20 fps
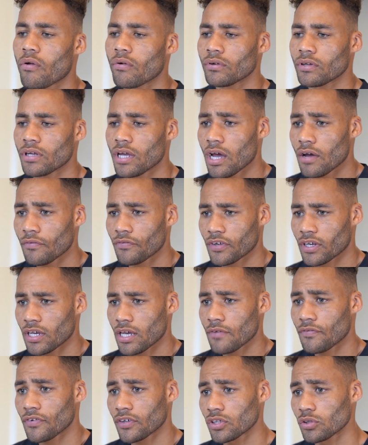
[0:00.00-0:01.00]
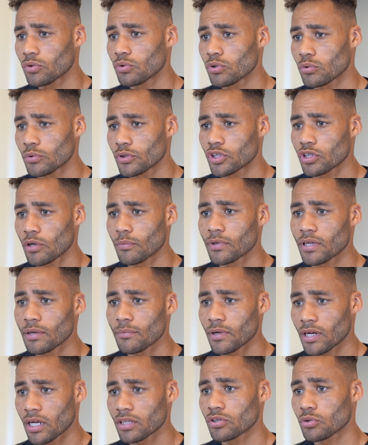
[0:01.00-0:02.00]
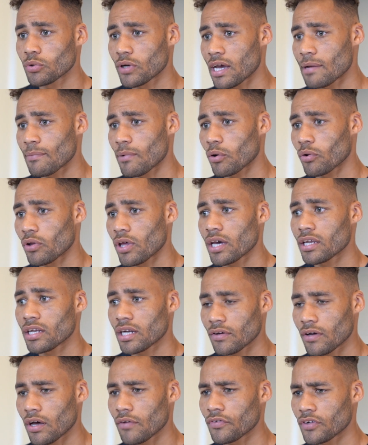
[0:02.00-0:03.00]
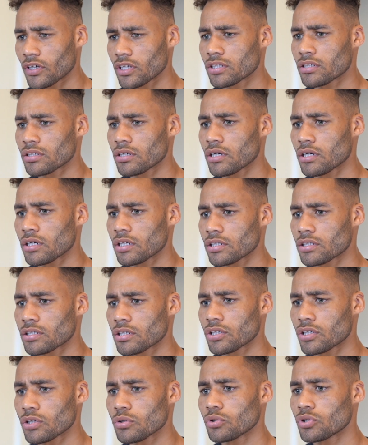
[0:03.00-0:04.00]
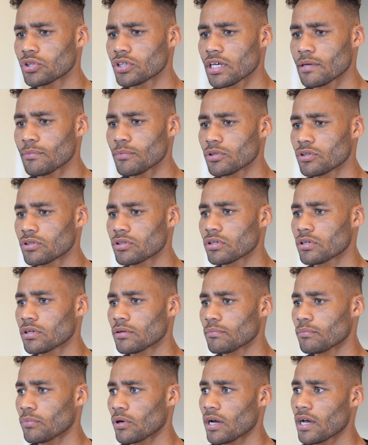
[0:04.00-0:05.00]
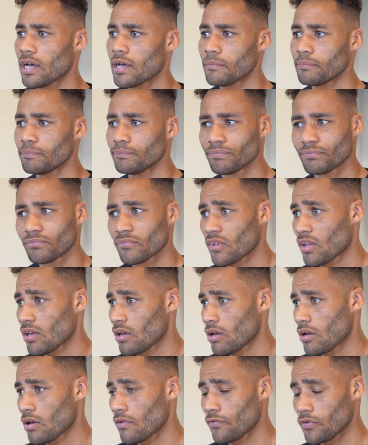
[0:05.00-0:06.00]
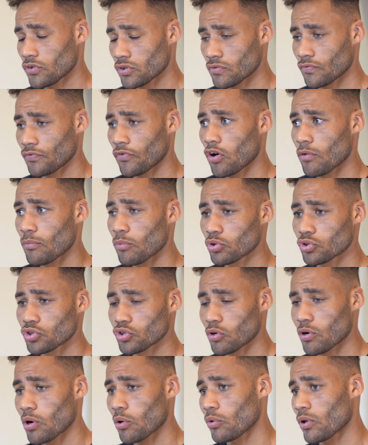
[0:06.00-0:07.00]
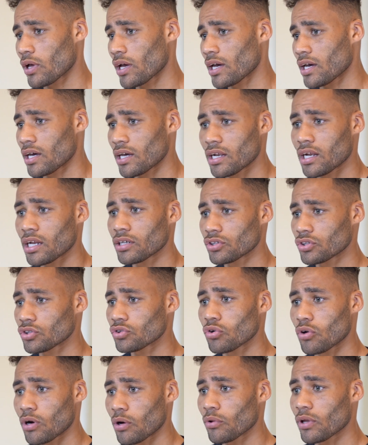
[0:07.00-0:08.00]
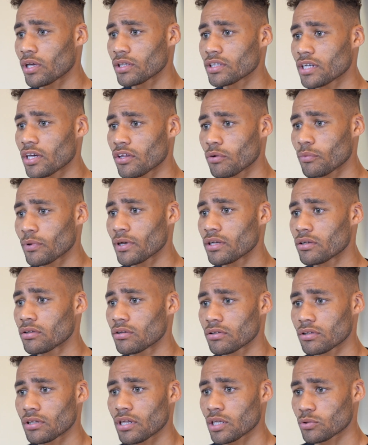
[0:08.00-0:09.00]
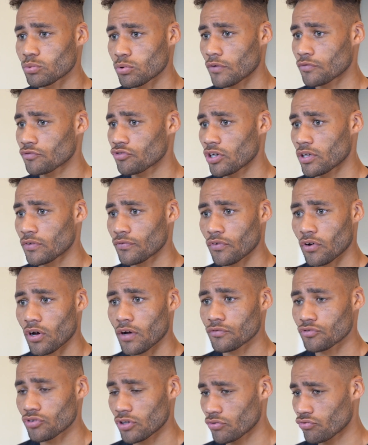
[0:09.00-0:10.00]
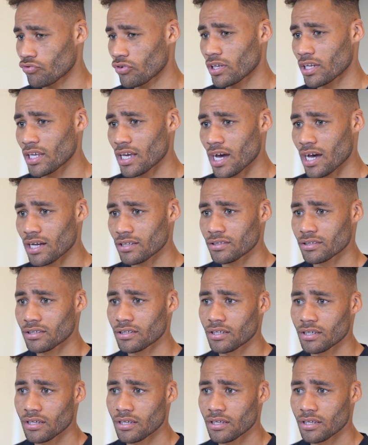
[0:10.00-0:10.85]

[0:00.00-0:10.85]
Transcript: Yeah, I think if I do a job on him and I do get him out there, and I think it's a huge statement. First and foremost, I go out there and I just go out there to get the win. That's what I've trained for. I've trained really hard